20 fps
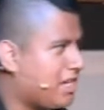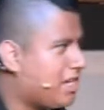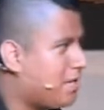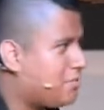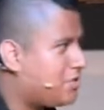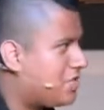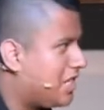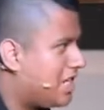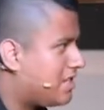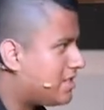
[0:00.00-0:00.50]

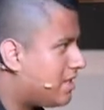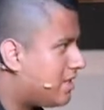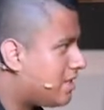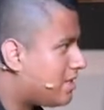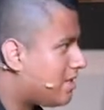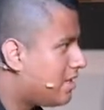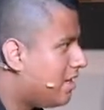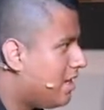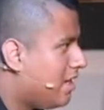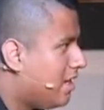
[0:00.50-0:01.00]
Jesus,
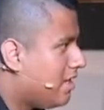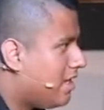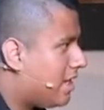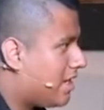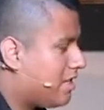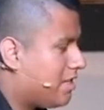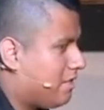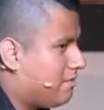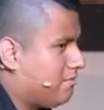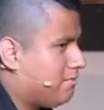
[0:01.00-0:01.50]

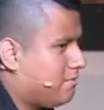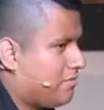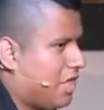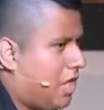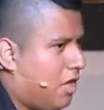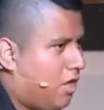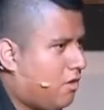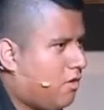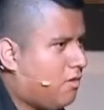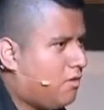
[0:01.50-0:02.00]
like,
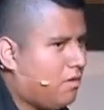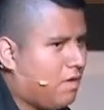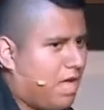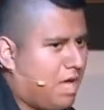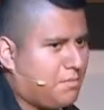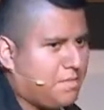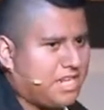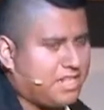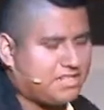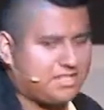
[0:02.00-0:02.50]
no. I
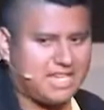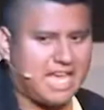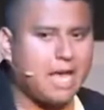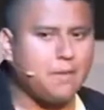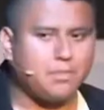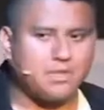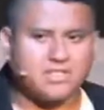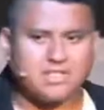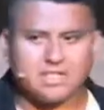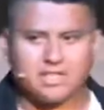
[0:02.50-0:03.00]
mean, it
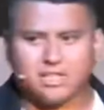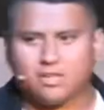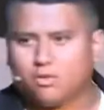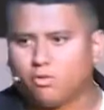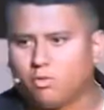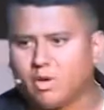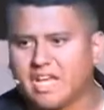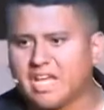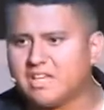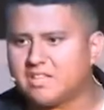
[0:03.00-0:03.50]
happens in little
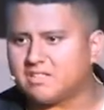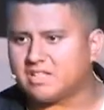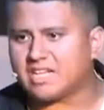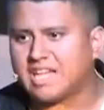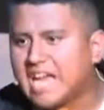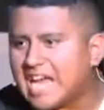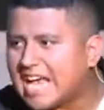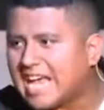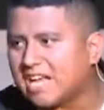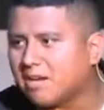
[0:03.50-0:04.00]
ways. Like,
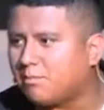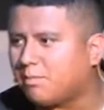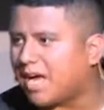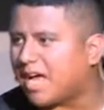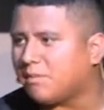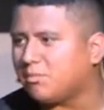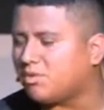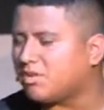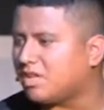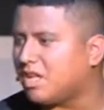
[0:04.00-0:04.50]
I had a
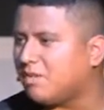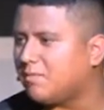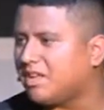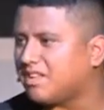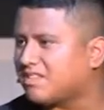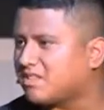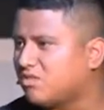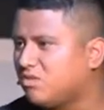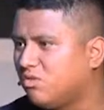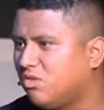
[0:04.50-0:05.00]
Bible club at
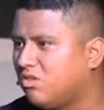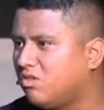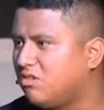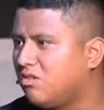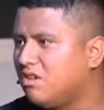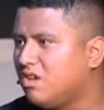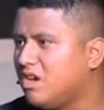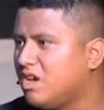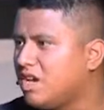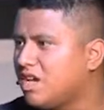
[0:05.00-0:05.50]
school,
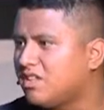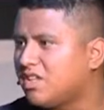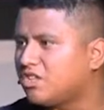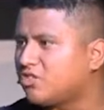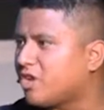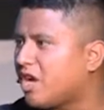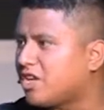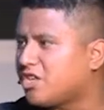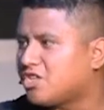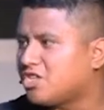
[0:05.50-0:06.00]
and they
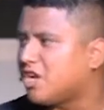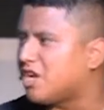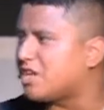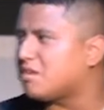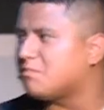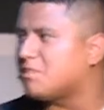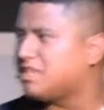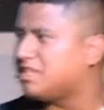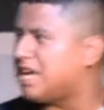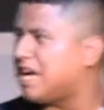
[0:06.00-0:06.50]
tried shutting
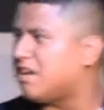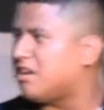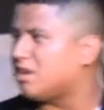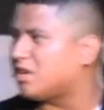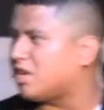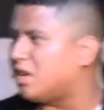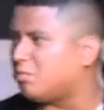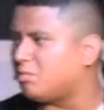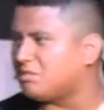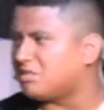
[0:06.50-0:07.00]
me down a
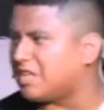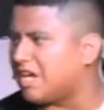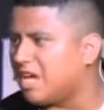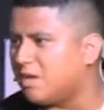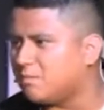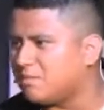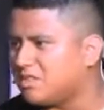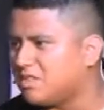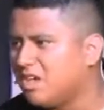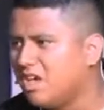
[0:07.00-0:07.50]
couple
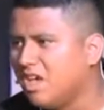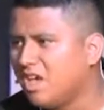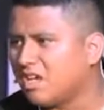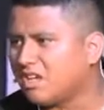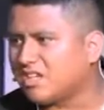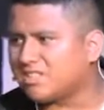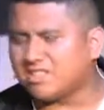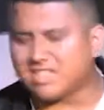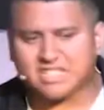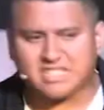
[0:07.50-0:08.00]
times
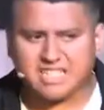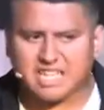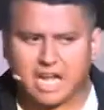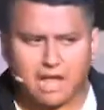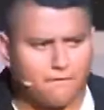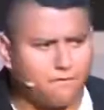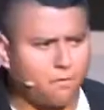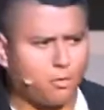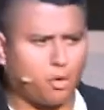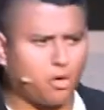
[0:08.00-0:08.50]
because they said I
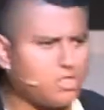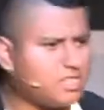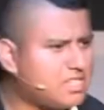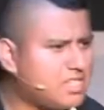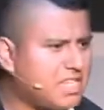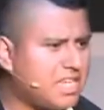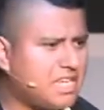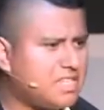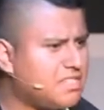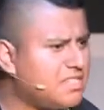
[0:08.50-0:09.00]
forced
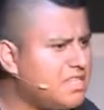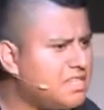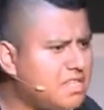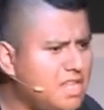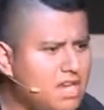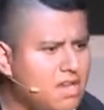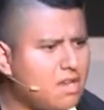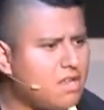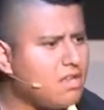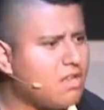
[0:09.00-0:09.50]
kids in
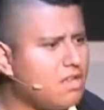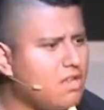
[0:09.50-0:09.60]
there.